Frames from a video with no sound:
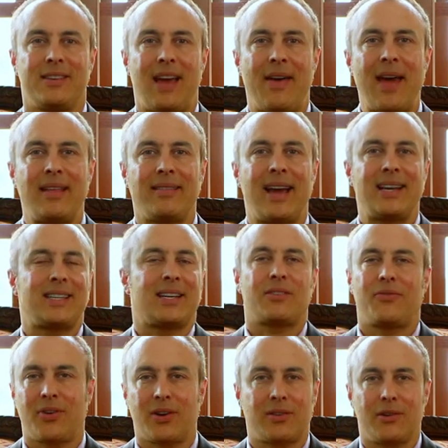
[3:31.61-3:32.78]
And that lasted
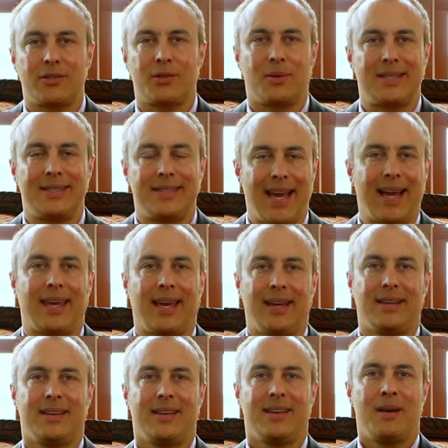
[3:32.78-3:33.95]
for close to a decade.